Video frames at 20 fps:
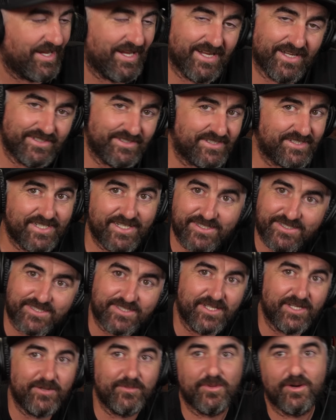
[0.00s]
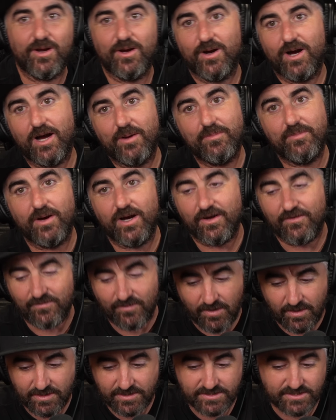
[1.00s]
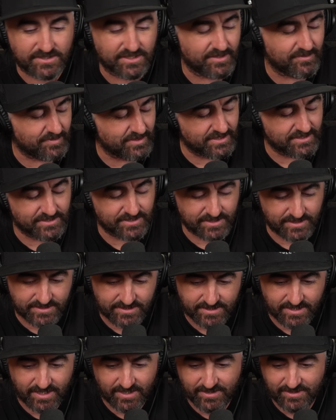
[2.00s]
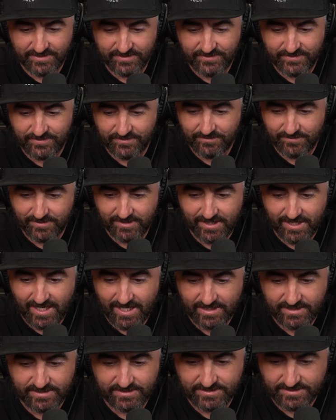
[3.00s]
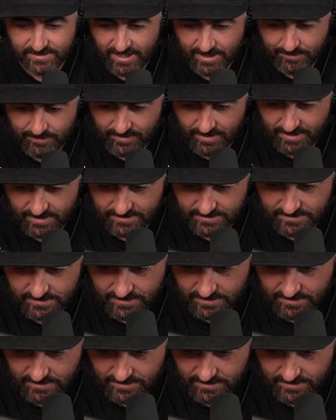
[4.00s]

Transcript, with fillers: And since then, bro, I've, I've honestly been just scared to react to Zach Bryan